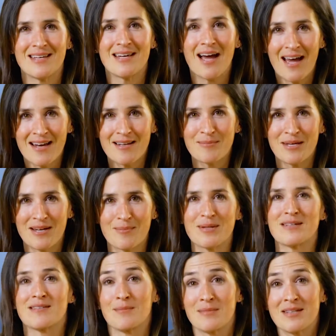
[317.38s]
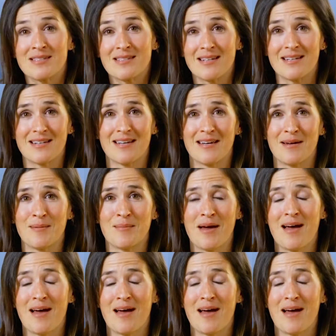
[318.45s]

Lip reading: guided me here because I'm listening to him.